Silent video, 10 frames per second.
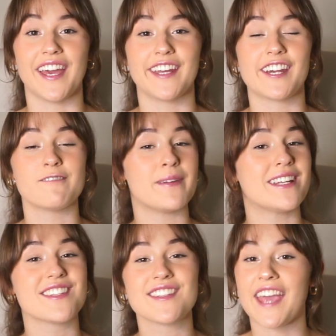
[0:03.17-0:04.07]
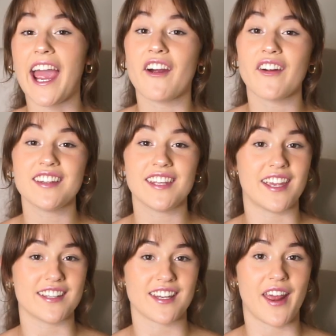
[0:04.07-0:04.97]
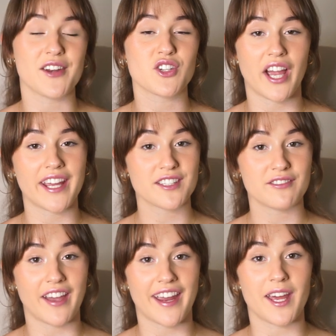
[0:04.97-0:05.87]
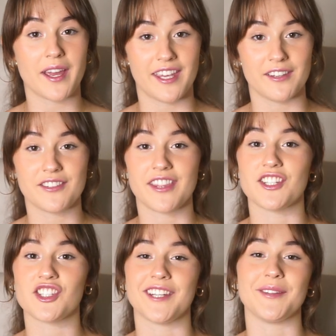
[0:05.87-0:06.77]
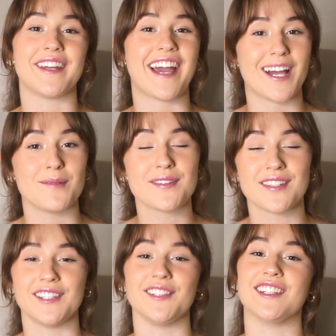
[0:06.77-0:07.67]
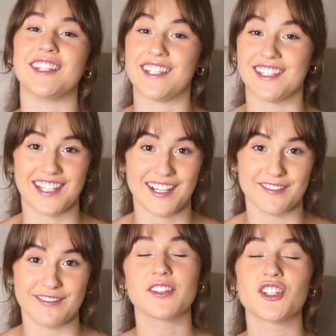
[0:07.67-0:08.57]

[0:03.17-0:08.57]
and I've been scouring the internet trying to find a gift that she would absolutely love.